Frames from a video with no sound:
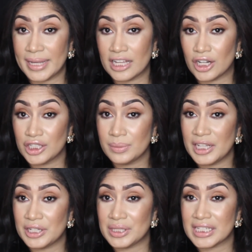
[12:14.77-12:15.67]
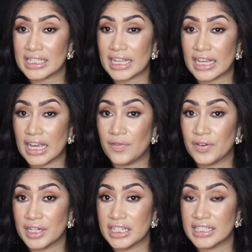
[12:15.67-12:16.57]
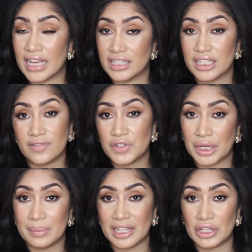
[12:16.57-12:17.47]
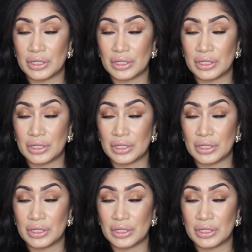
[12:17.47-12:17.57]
It can also be used as like for an intensive treatment.